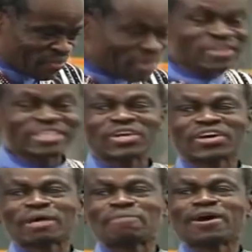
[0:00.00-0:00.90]
When we
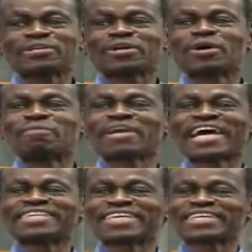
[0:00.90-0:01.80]
talk about
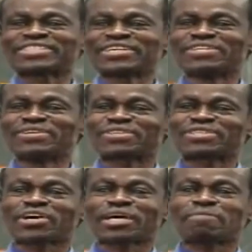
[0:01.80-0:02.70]
globalization, you
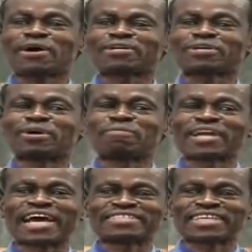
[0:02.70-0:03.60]
talk about
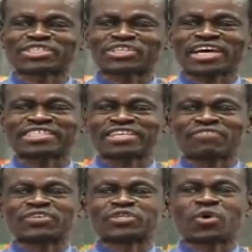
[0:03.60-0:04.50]
globalization as
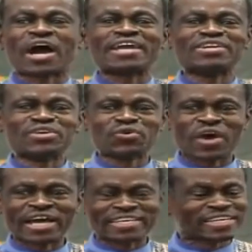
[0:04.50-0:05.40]
if it were a new word.